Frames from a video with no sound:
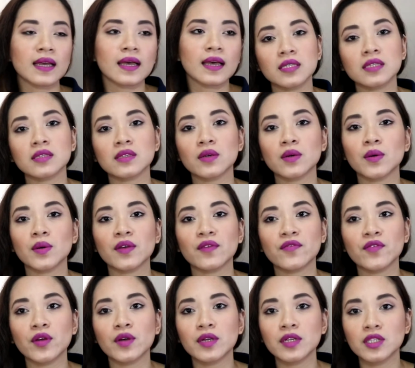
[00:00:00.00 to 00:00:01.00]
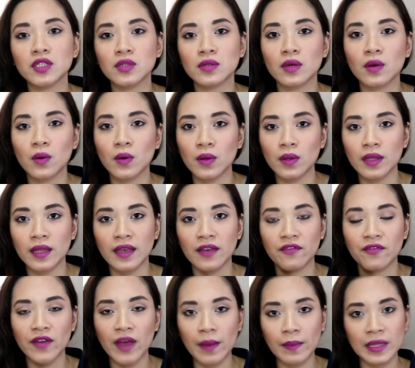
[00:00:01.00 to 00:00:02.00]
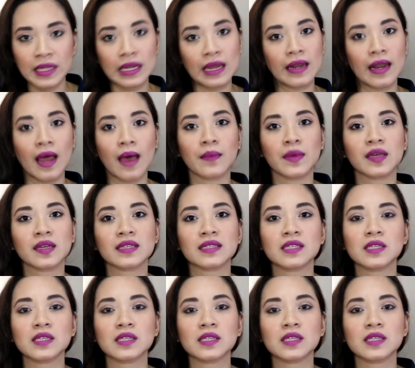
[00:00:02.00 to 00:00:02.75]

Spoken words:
So if you're into the whole family dynamics,